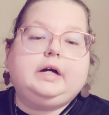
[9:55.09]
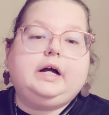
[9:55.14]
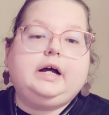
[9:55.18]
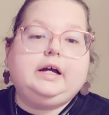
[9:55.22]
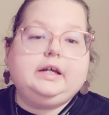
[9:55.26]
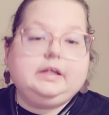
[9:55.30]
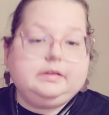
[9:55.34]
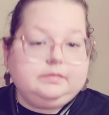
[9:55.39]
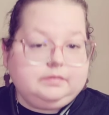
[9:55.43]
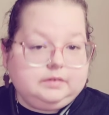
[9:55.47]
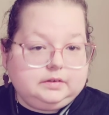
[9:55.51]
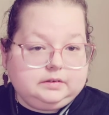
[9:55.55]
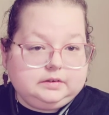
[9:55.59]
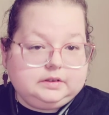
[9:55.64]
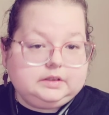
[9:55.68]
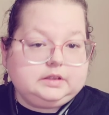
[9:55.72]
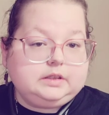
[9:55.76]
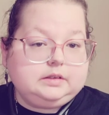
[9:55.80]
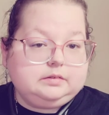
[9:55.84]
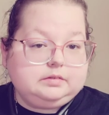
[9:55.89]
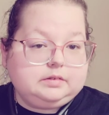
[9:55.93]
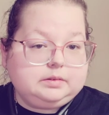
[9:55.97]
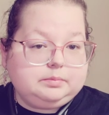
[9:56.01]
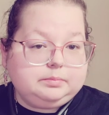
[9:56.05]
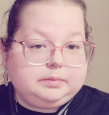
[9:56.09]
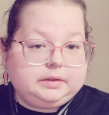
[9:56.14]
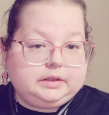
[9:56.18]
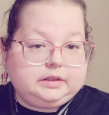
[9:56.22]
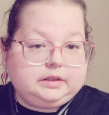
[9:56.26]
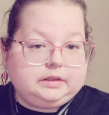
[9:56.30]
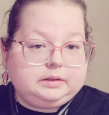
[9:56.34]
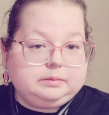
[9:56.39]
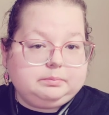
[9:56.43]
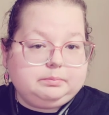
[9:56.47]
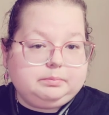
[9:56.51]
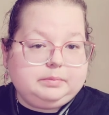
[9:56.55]
I have always lived in
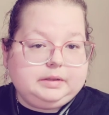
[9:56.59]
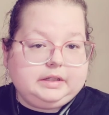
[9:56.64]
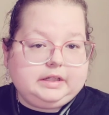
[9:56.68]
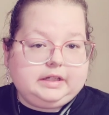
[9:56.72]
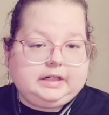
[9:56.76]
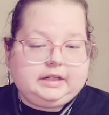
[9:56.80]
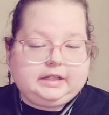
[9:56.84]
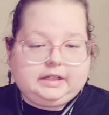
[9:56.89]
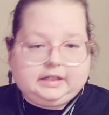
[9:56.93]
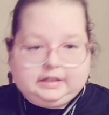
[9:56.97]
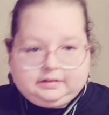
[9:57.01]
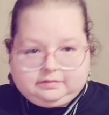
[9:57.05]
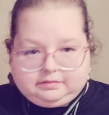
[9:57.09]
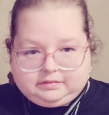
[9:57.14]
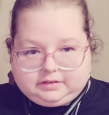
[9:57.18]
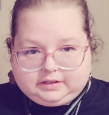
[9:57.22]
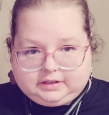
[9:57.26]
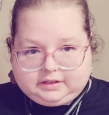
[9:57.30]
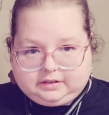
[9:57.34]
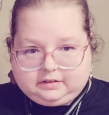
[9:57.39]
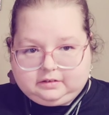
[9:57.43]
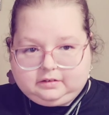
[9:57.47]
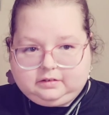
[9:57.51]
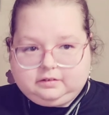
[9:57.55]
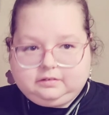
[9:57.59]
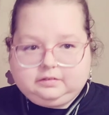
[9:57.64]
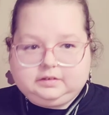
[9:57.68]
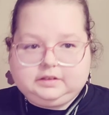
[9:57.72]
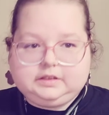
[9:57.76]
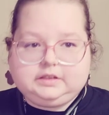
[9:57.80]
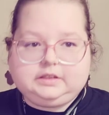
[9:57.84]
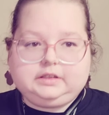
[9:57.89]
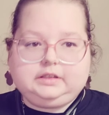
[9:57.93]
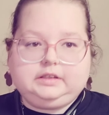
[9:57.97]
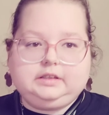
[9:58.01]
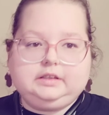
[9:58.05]
Maryland, but I have not
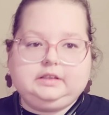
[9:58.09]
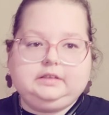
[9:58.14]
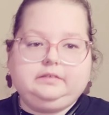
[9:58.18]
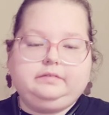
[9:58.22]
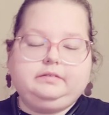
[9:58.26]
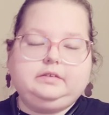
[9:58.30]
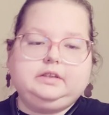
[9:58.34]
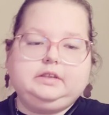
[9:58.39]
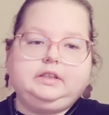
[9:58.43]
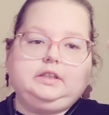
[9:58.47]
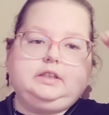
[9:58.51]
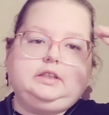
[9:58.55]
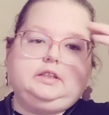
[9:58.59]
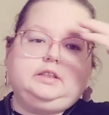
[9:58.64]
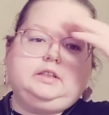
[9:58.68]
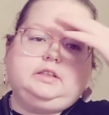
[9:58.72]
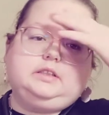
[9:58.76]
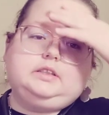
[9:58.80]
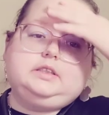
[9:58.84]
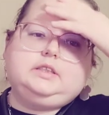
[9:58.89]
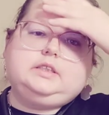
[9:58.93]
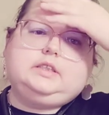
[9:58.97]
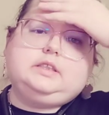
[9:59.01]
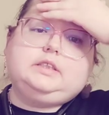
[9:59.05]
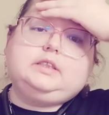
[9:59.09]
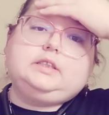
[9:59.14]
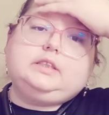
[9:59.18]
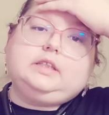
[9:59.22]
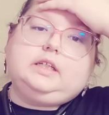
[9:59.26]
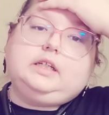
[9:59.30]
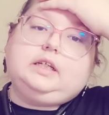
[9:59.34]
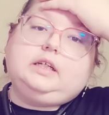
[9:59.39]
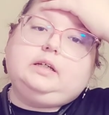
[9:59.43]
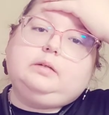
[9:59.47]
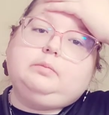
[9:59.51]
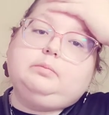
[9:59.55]
always lived in the
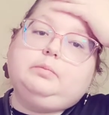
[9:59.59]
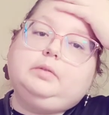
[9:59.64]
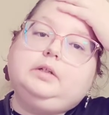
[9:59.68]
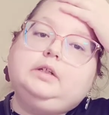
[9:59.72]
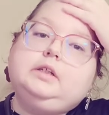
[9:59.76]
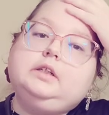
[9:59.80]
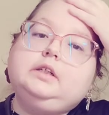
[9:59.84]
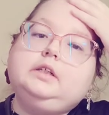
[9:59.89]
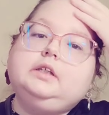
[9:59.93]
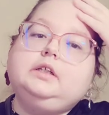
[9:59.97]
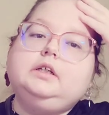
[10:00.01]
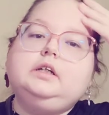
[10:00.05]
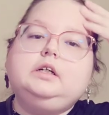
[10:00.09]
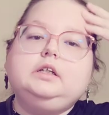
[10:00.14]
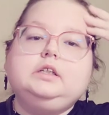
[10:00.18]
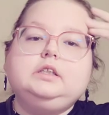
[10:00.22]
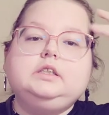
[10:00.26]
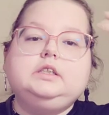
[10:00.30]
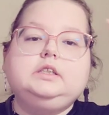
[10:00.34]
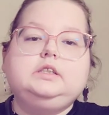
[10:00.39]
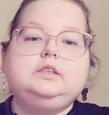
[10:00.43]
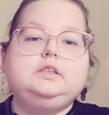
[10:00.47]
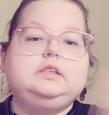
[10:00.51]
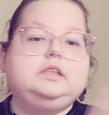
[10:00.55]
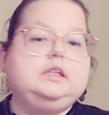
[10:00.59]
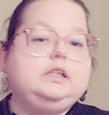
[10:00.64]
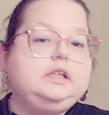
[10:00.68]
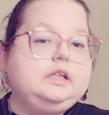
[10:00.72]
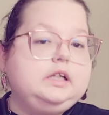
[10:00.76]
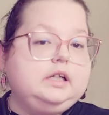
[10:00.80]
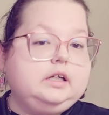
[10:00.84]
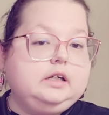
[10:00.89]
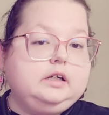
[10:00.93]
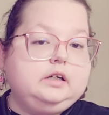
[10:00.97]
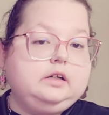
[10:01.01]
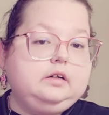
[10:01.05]
same
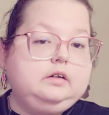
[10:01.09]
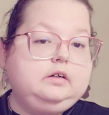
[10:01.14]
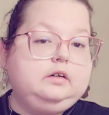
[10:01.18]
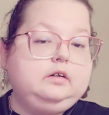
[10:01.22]
city.